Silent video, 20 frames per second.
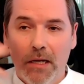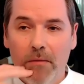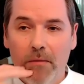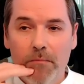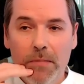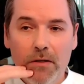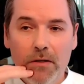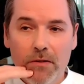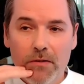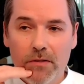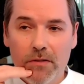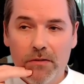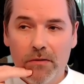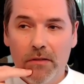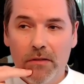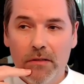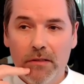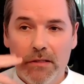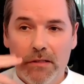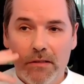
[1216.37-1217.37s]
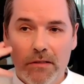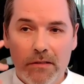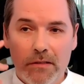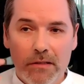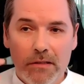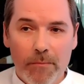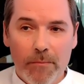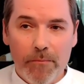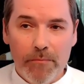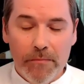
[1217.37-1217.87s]
because
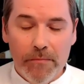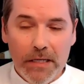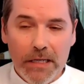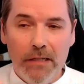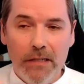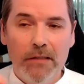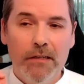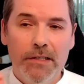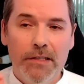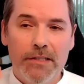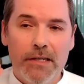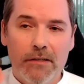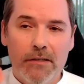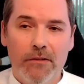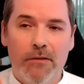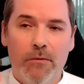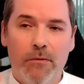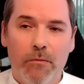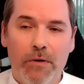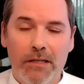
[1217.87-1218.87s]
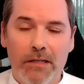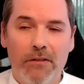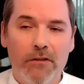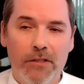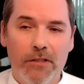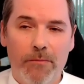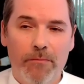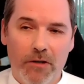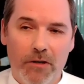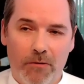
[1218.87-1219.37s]
the kidneys were not
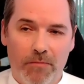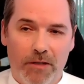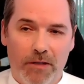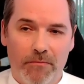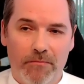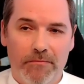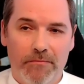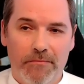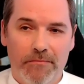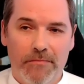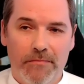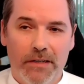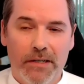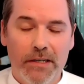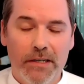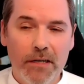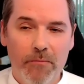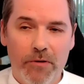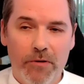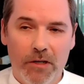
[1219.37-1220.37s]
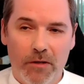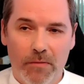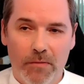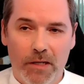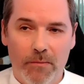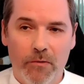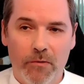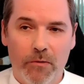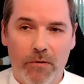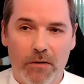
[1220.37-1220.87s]
the problem. Real
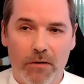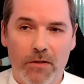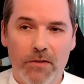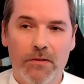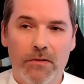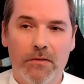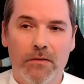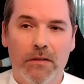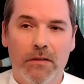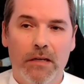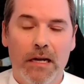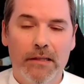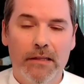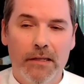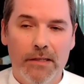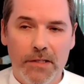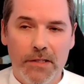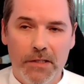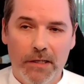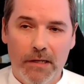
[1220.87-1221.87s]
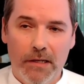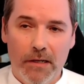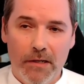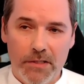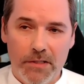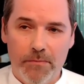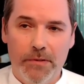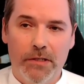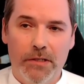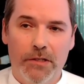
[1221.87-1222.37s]
problem was energetical and
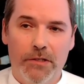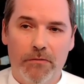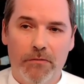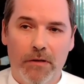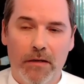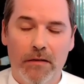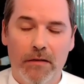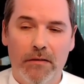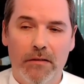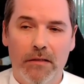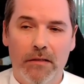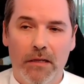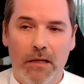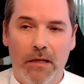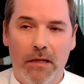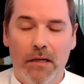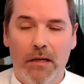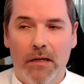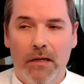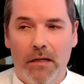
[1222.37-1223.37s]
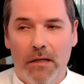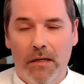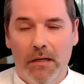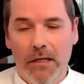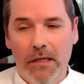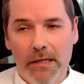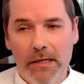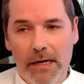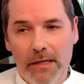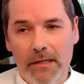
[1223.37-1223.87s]
spiritual.
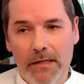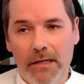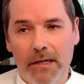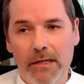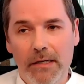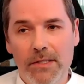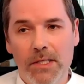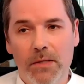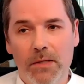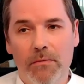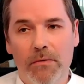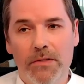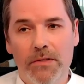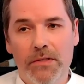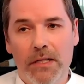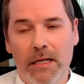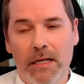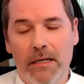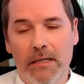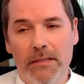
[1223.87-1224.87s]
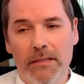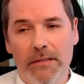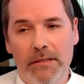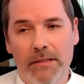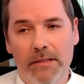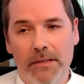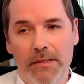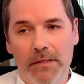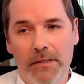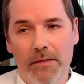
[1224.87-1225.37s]
In her case, it was
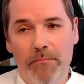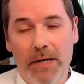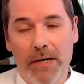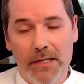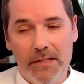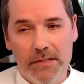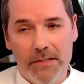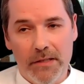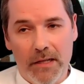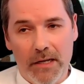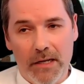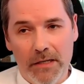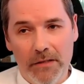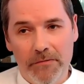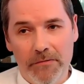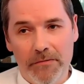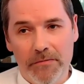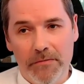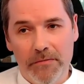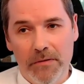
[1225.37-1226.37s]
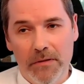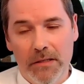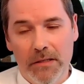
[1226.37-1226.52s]
a past life